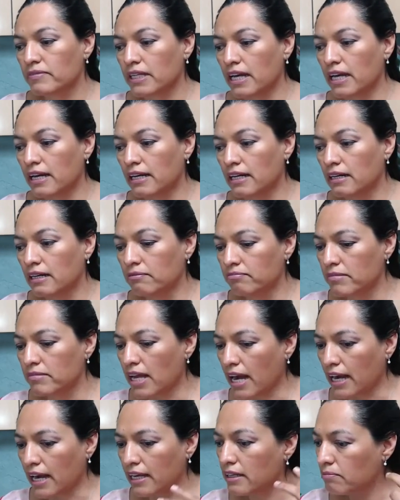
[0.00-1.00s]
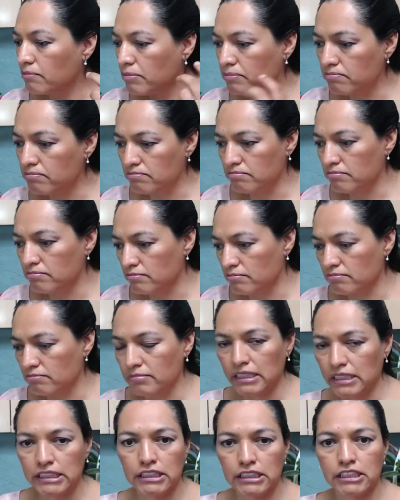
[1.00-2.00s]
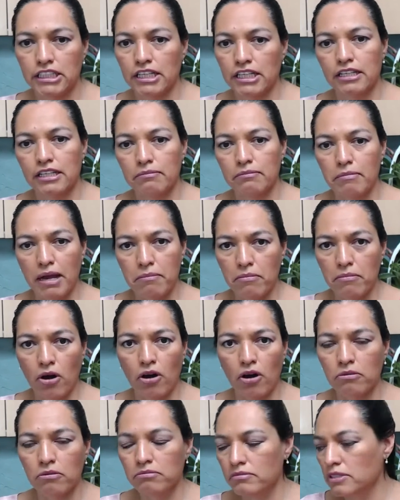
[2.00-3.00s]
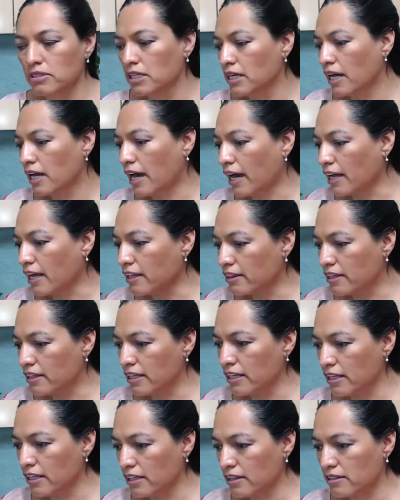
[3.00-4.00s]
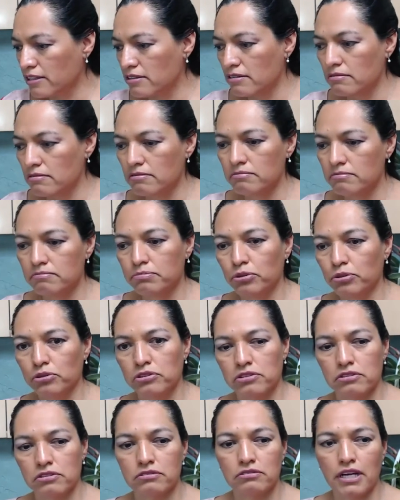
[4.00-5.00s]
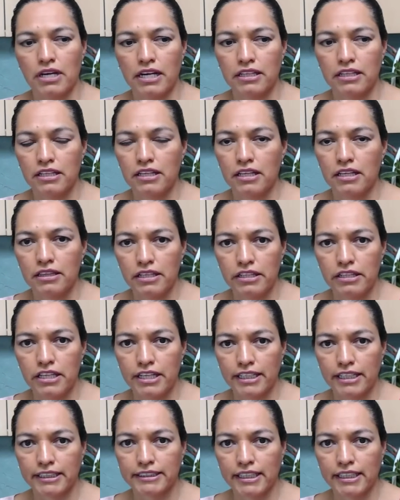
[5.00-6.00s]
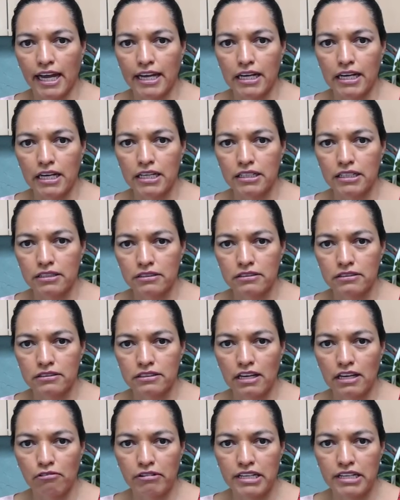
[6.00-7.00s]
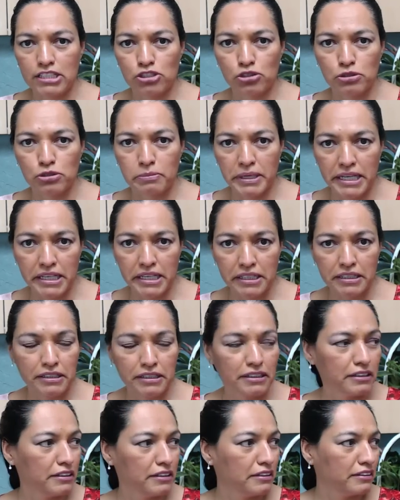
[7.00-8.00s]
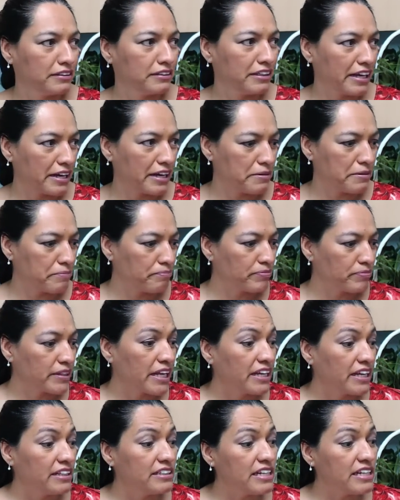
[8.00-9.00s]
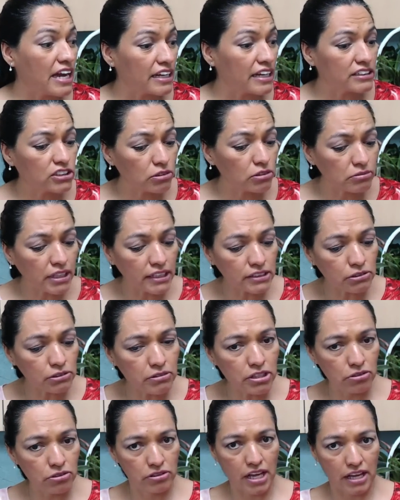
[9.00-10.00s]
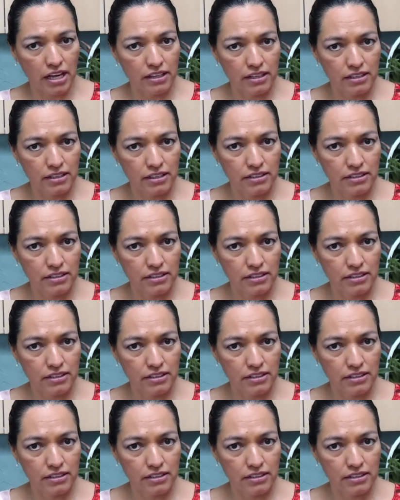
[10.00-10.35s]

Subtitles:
I mistreated my mom. I didn't do the recycling the way it should be. Yeah, sometimes we do that.